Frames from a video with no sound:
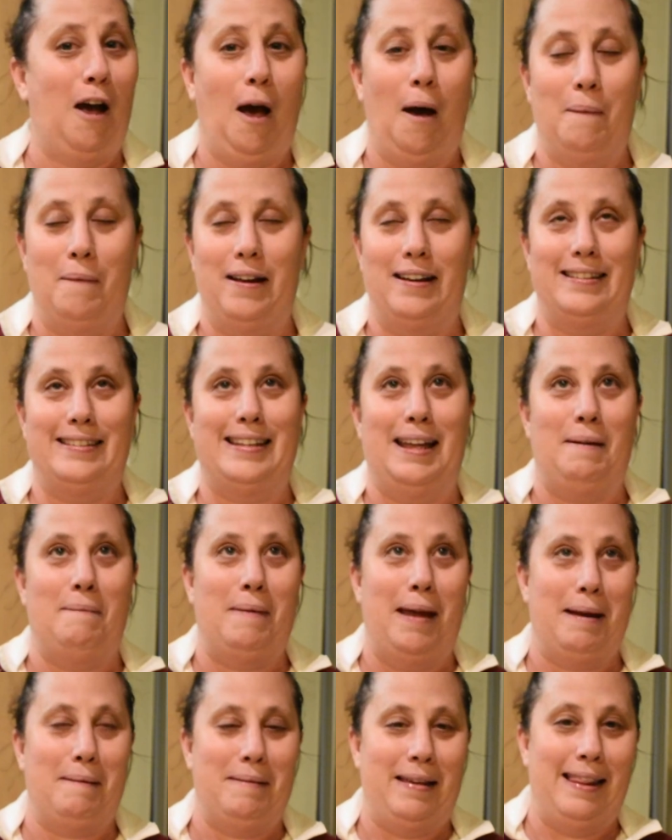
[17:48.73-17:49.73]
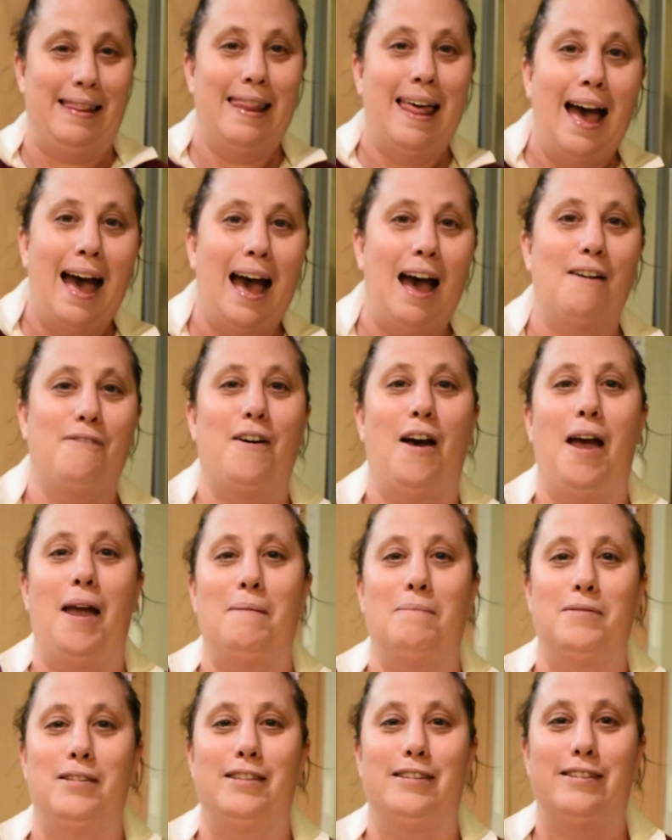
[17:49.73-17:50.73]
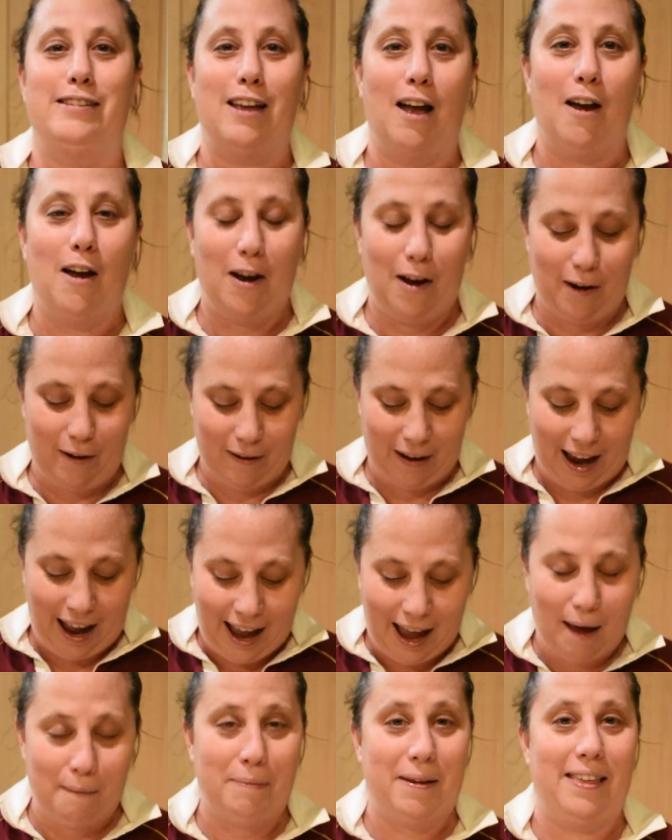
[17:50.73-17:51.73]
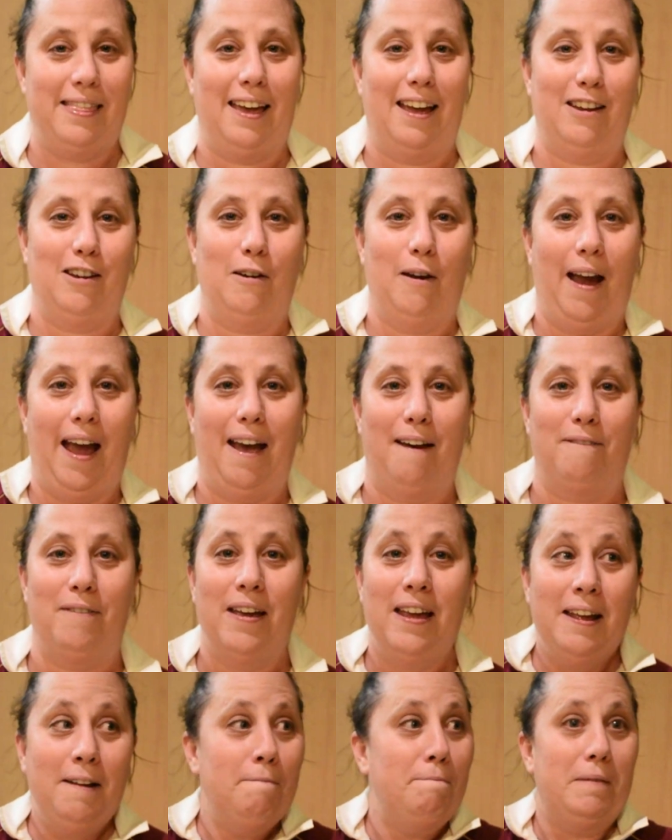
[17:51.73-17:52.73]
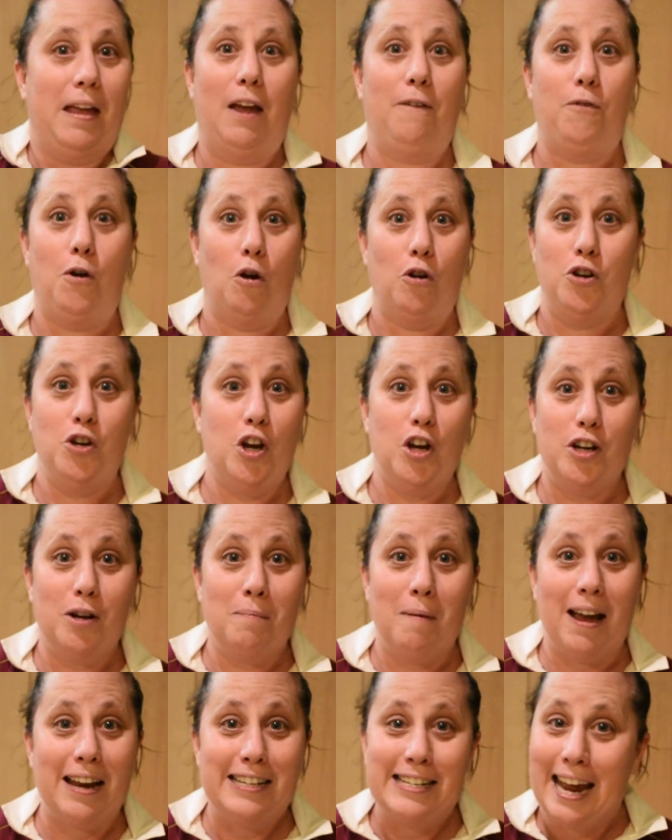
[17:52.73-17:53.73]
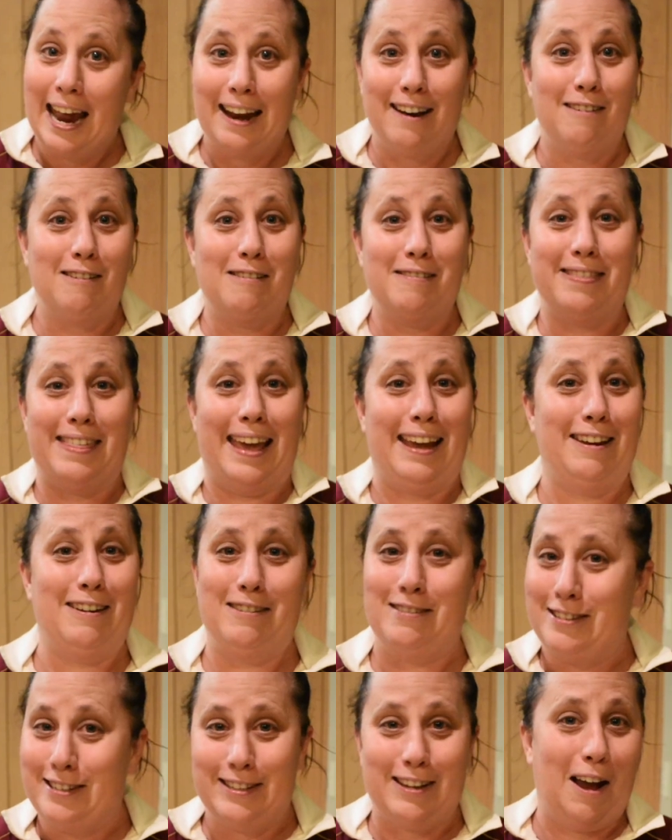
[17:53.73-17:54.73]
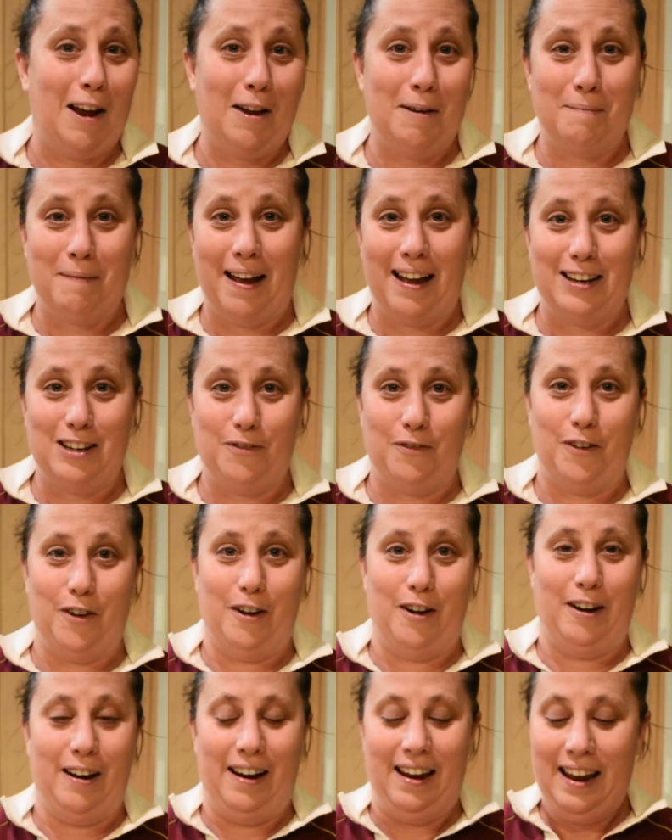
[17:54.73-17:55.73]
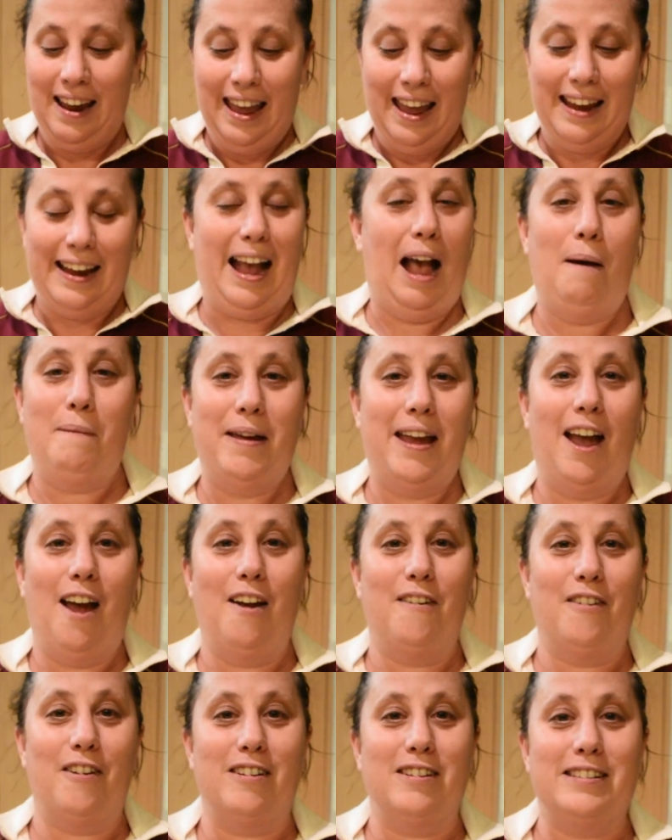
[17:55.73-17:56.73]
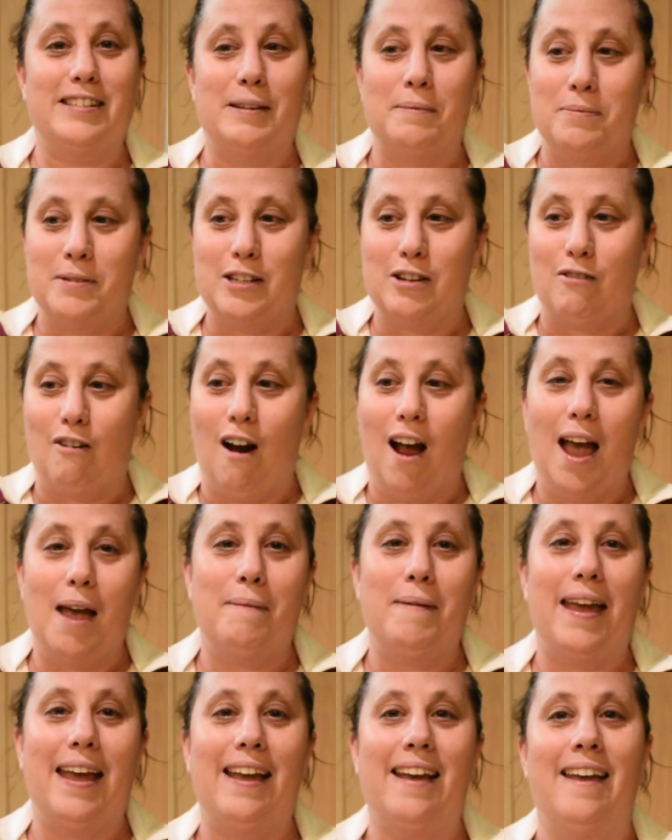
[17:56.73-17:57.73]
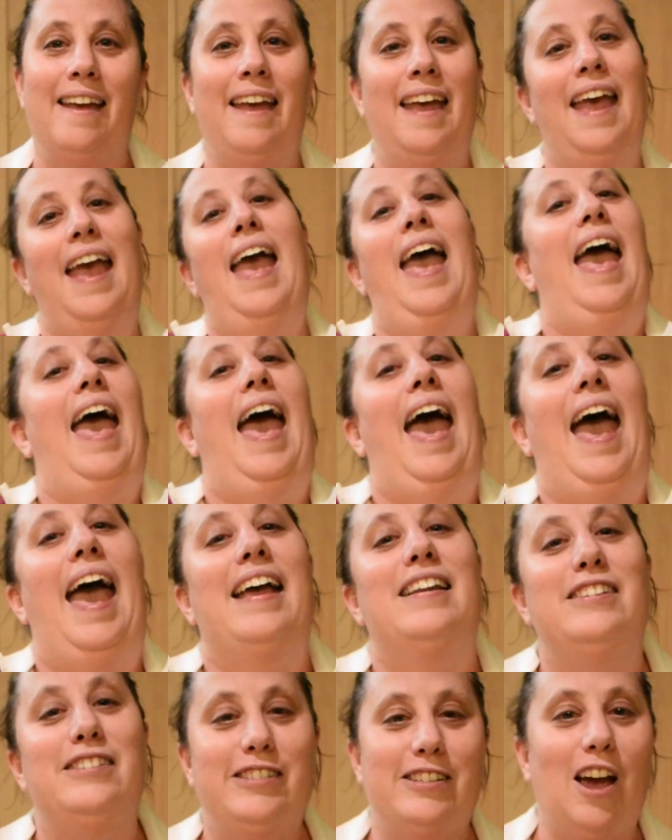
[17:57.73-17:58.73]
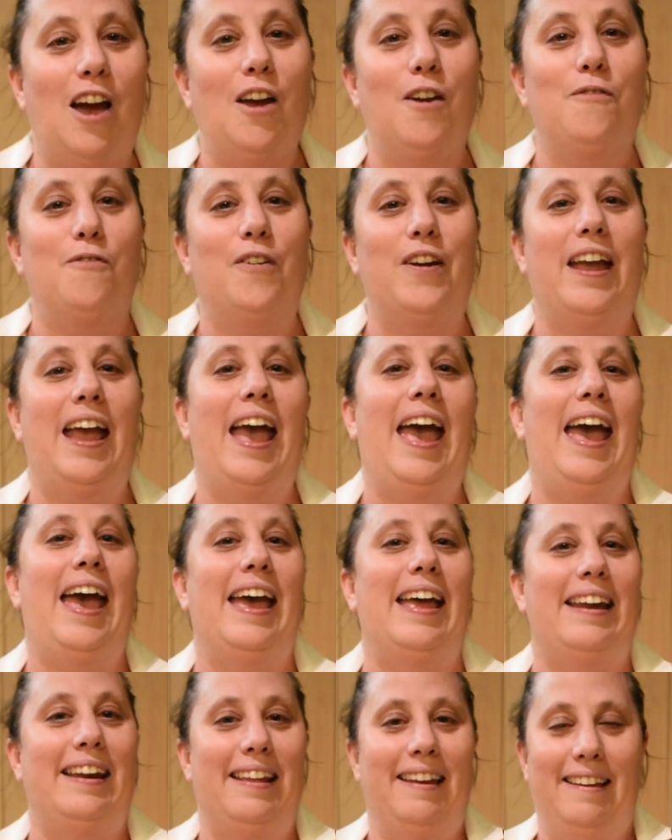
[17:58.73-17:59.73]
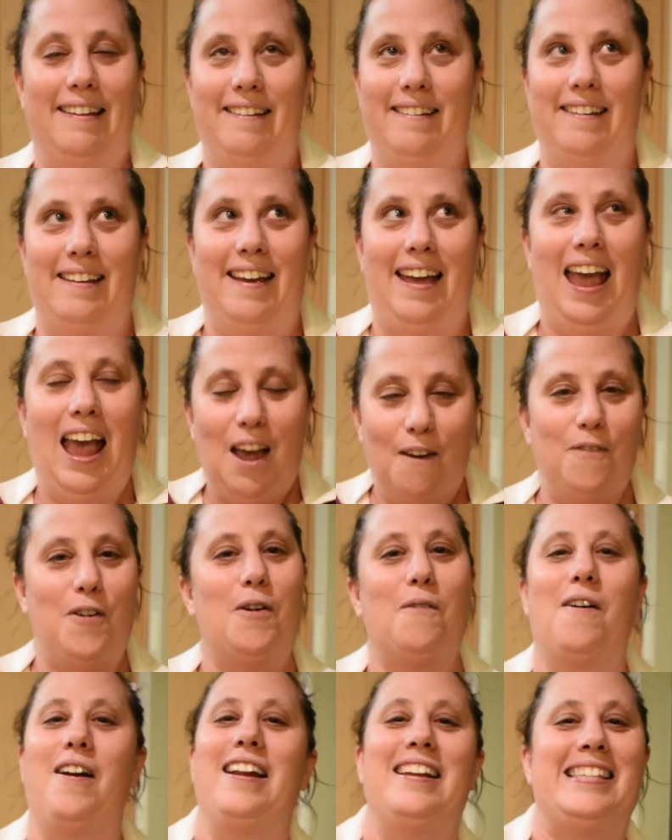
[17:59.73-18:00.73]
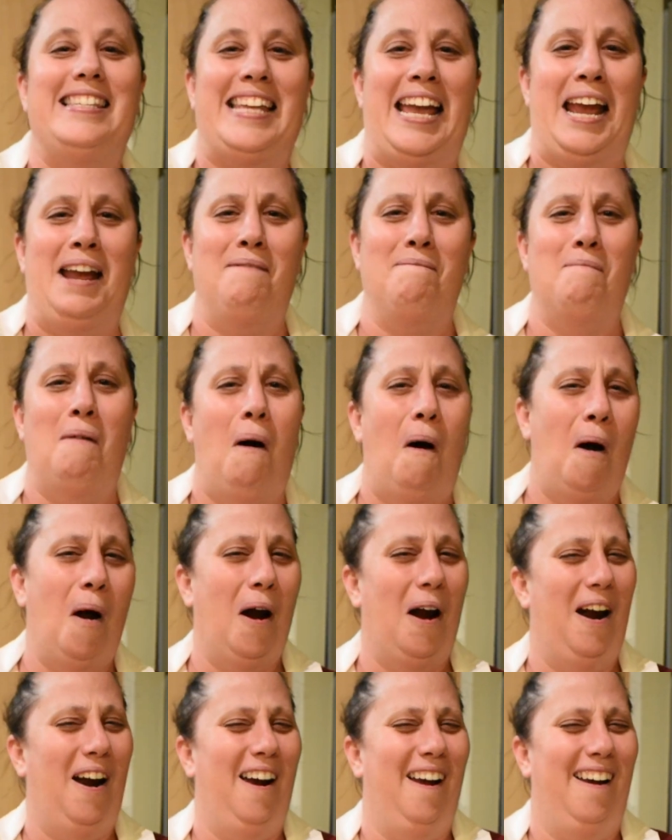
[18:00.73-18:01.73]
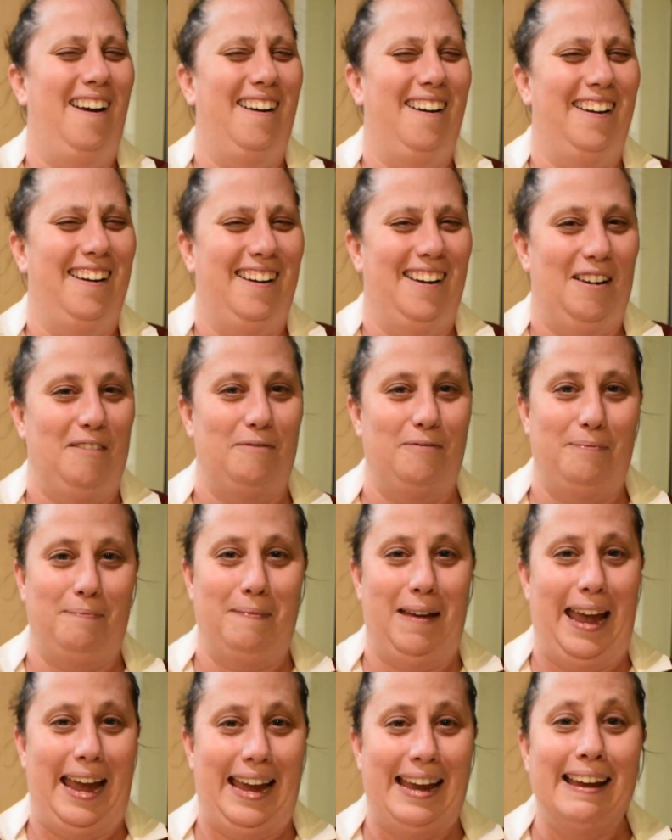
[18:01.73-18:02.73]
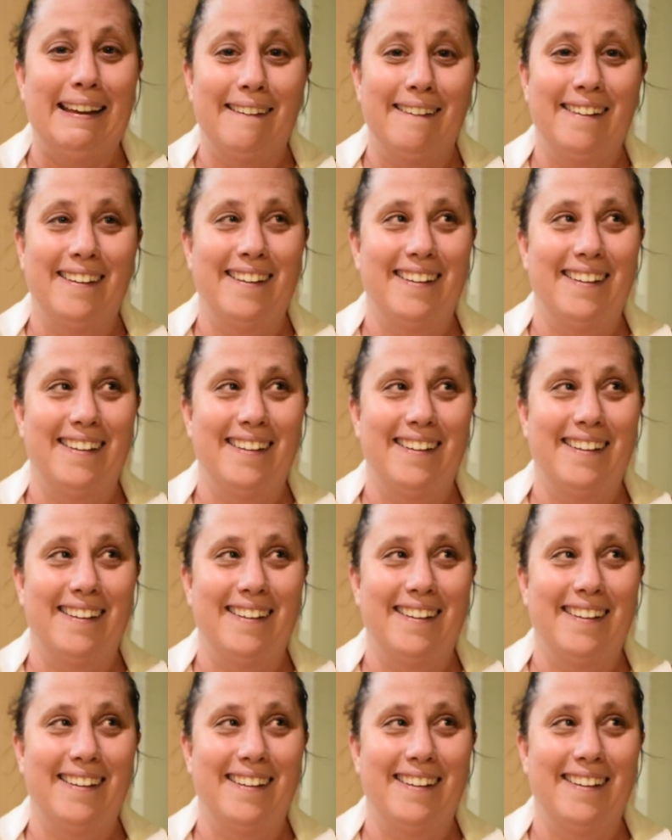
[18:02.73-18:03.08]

Comments that make me laugh. I'm so happy that you have. If you're new to my channel, thank you so much for coming over and subscribing. And don't forget, if you want to see more of me